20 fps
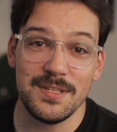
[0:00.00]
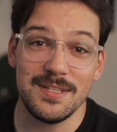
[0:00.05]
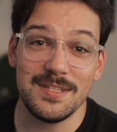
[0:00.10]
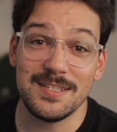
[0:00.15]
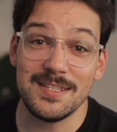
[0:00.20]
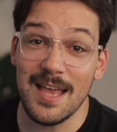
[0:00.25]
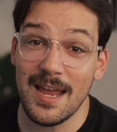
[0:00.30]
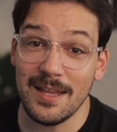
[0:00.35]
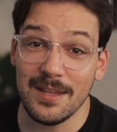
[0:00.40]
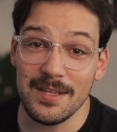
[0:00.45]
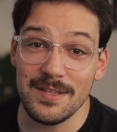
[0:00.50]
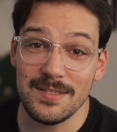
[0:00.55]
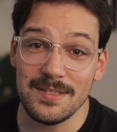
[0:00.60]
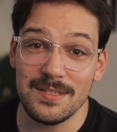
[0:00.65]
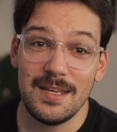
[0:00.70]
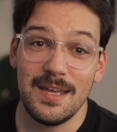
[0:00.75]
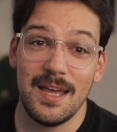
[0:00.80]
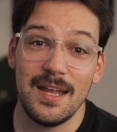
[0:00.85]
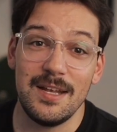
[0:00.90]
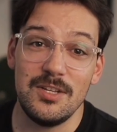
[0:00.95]
in
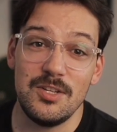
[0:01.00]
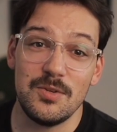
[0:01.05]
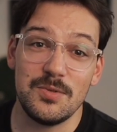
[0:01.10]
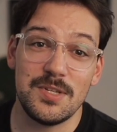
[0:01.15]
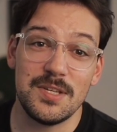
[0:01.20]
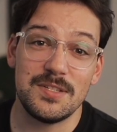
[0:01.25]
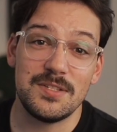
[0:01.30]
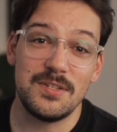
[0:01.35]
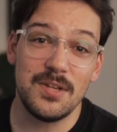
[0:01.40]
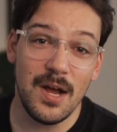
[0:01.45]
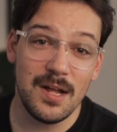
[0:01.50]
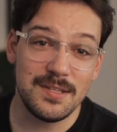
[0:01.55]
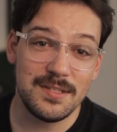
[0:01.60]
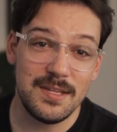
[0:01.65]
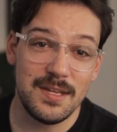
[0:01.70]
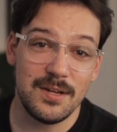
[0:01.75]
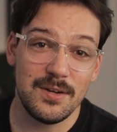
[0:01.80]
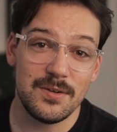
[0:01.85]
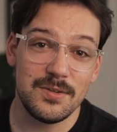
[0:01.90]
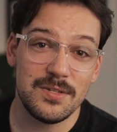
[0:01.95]
silence and uses dot
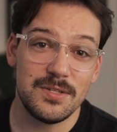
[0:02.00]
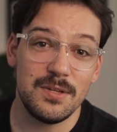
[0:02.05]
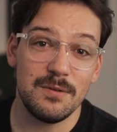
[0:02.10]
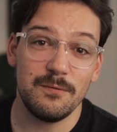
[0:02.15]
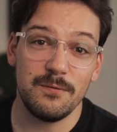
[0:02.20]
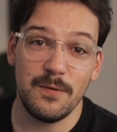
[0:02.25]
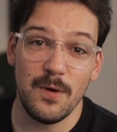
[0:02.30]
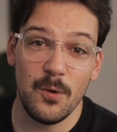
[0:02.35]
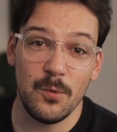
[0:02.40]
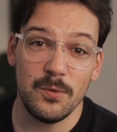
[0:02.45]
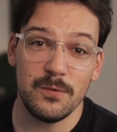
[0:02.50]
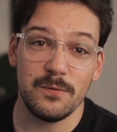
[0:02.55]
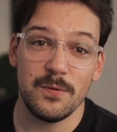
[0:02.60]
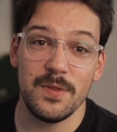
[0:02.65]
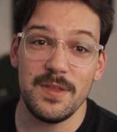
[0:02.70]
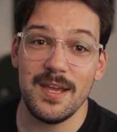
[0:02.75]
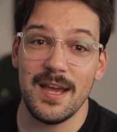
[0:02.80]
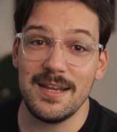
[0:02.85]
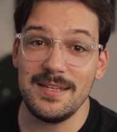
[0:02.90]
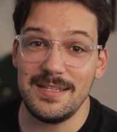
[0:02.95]
stickers to vote for
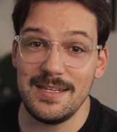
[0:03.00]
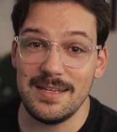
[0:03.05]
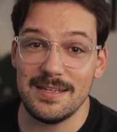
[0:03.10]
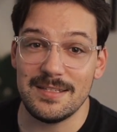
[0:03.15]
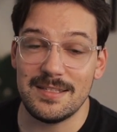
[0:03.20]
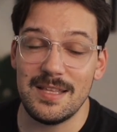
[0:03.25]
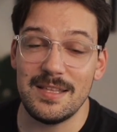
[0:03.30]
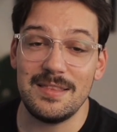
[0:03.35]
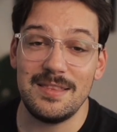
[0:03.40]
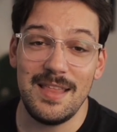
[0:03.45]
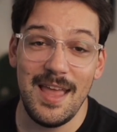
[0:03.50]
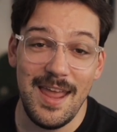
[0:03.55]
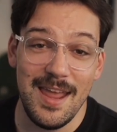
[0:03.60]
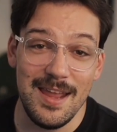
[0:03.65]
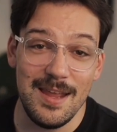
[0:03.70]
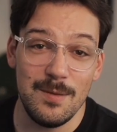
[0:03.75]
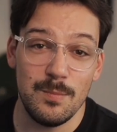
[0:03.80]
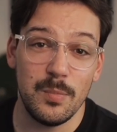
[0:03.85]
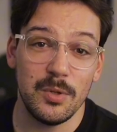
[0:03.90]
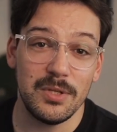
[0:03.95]
the ideas that
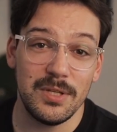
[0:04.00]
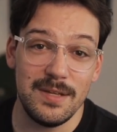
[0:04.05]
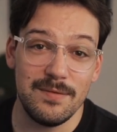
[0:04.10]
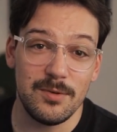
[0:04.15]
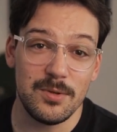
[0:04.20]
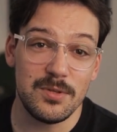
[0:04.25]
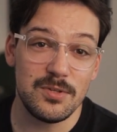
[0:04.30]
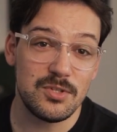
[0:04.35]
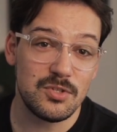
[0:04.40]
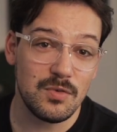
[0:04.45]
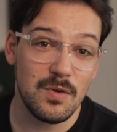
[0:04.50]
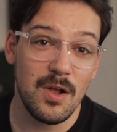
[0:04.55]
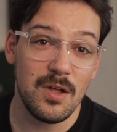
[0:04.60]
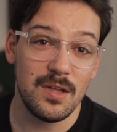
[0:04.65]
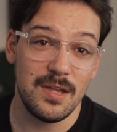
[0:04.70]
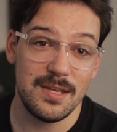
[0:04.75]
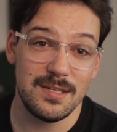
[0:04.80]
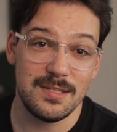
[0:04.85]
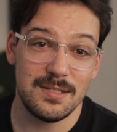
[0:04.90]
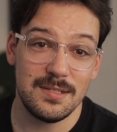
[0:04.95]
they believe are the
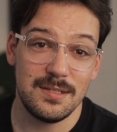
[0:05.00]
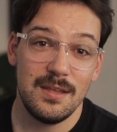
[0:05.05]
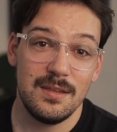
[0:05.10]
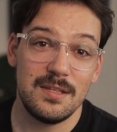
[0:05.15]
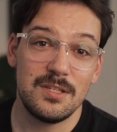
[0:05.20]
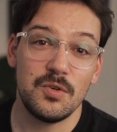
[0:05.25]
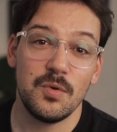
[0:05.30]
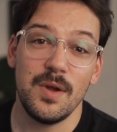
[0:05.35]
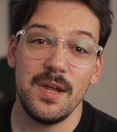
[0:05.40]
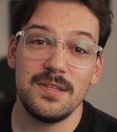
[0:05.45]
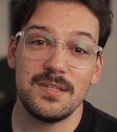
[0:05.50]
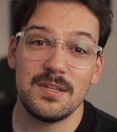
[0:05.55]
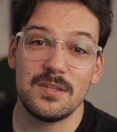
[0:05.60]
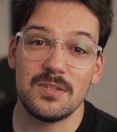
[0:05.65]
strongest. This creates a